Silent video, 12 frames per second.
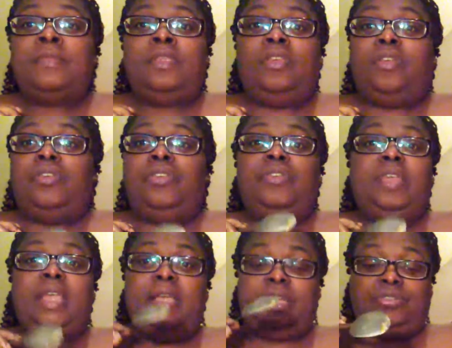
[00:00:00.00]
You know, you
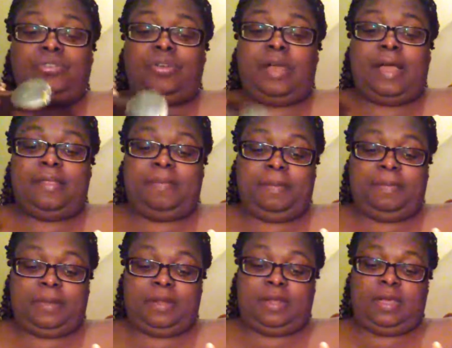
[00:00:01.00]
can't control how the
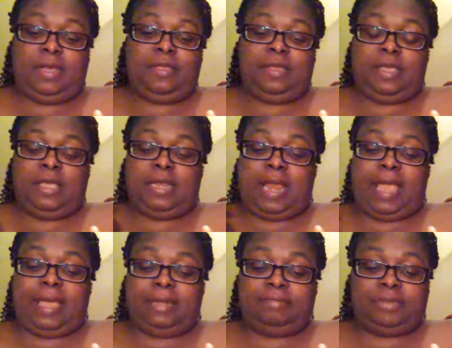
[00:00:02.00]
people on the other end
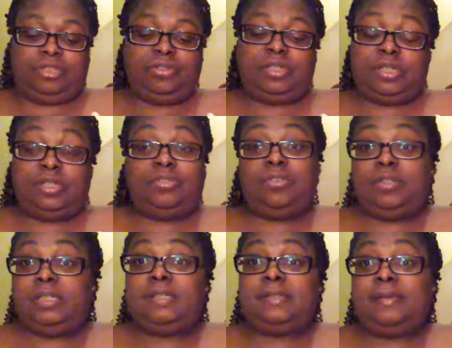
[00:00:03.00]
act, but you can control
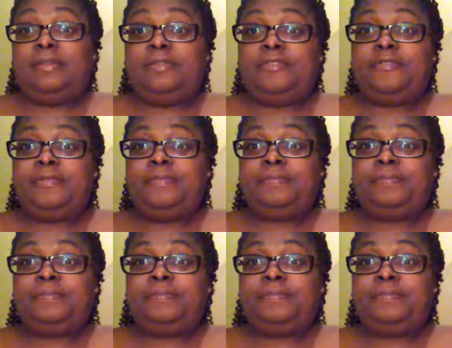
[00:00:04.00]
yourself.